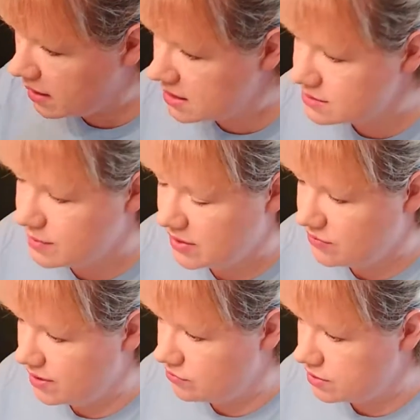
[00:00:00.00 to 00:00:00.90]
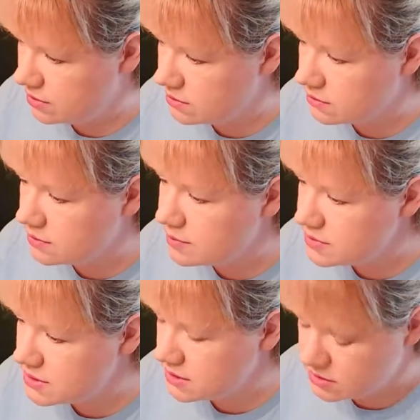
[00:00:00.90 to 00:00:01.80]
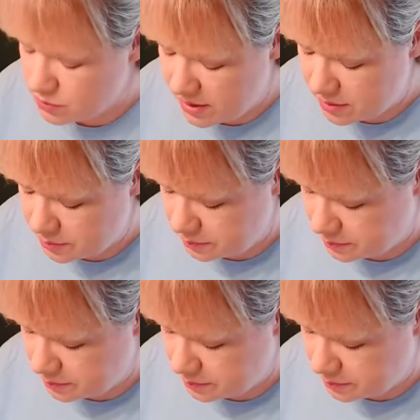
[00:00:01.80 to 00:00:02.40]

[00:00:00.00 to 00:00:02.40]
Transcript: is my favorite lipstick to wear.